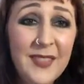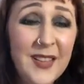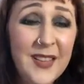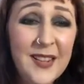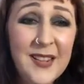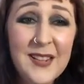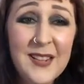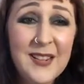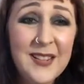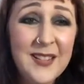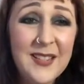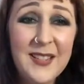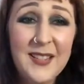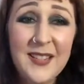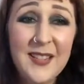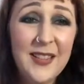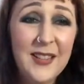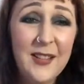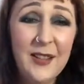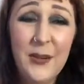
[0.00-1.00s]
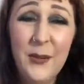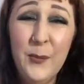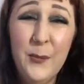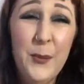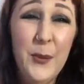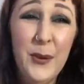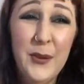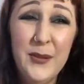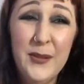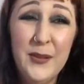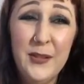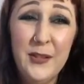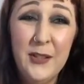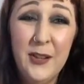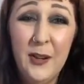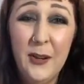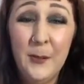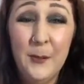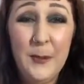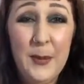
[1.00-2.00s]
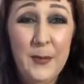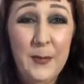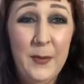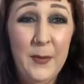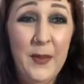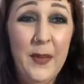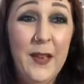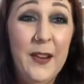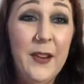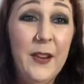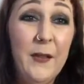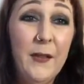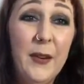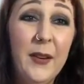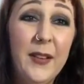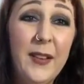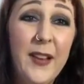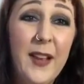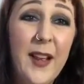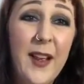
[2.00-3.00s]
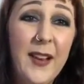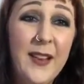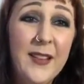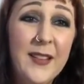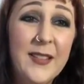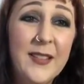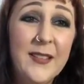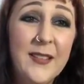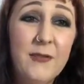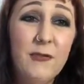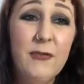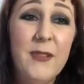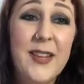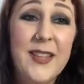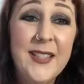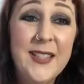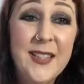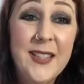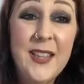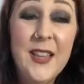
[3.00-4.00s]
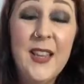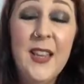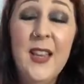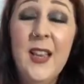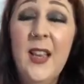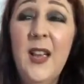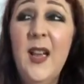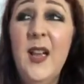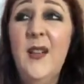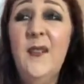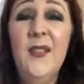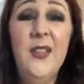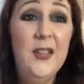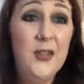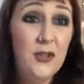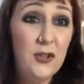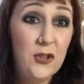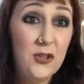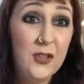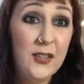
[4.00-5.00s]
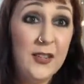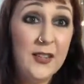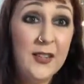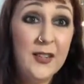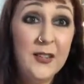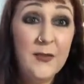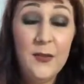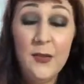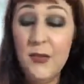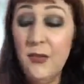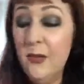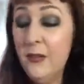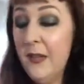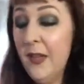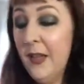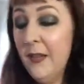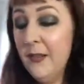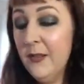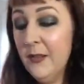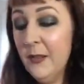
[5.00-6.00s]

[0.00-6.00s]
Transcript: And it is, you put your people at a really high risk of injury if you do that.